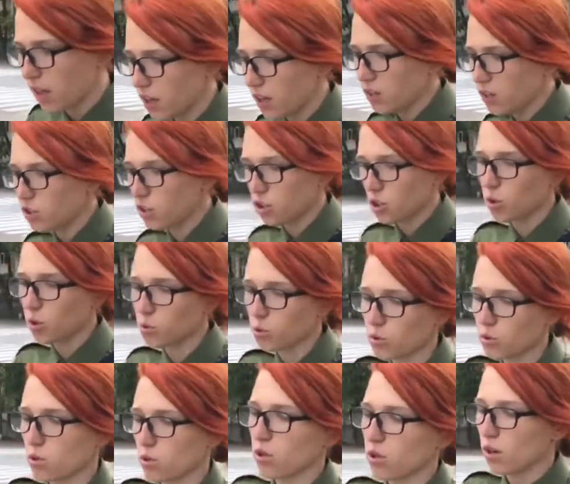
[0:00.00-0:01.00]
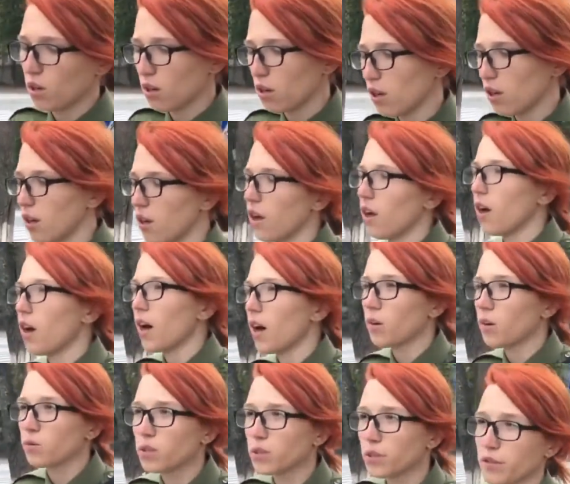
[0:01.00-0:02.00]
It shows
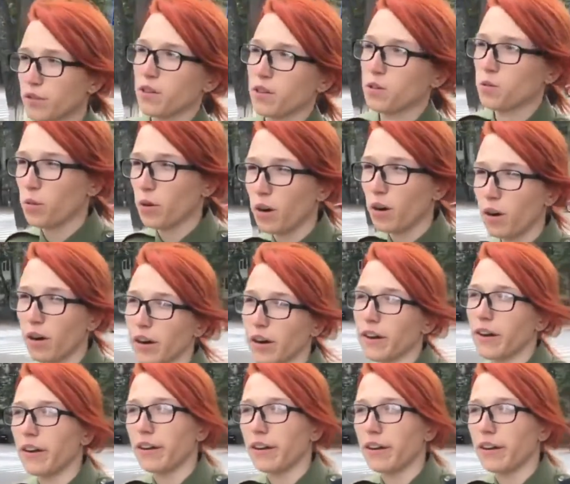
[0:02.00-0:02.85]
how different we are